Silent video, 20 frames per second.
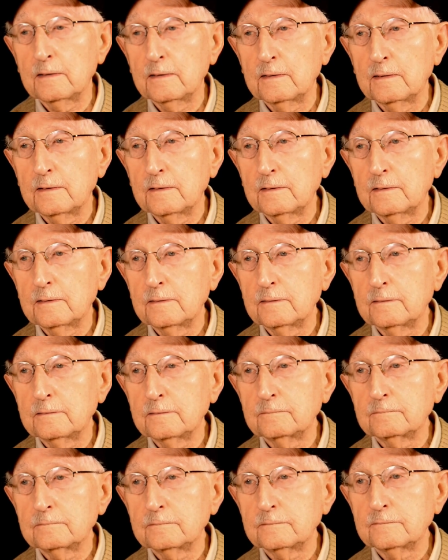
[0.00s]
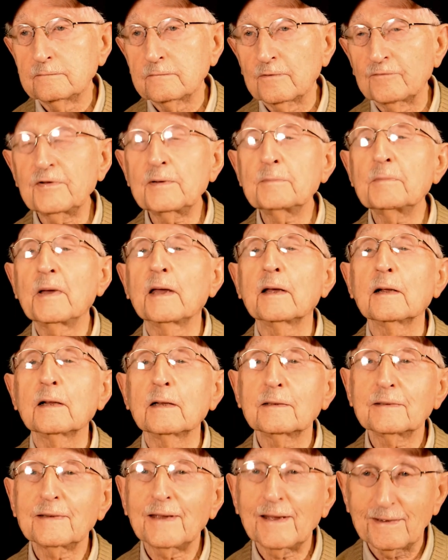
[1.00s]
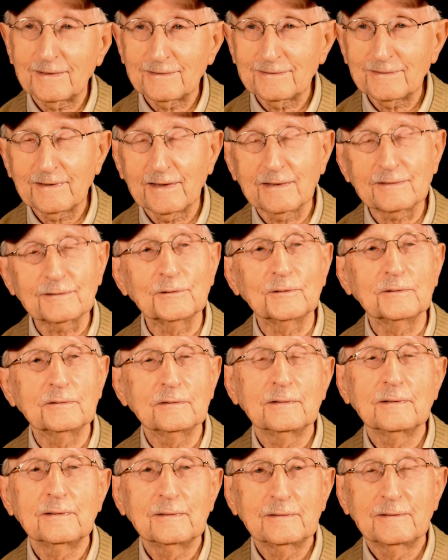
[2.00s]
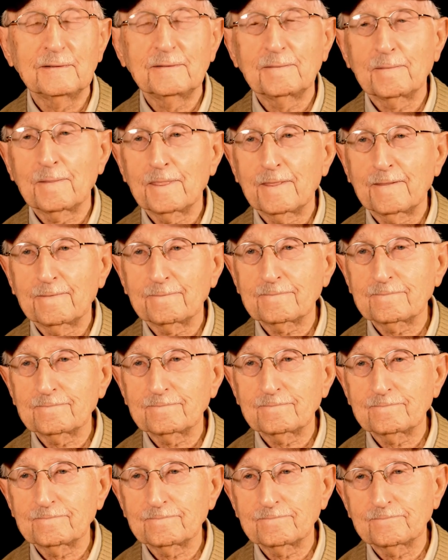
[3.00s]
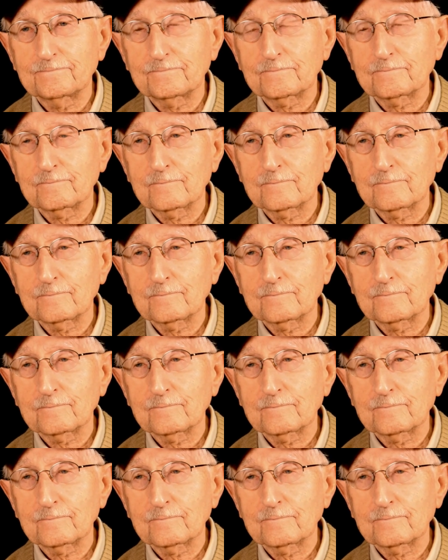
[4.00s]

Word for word: Was it the V-mail? V-mail, yeah, thank you. Yeah, what do you remember about that?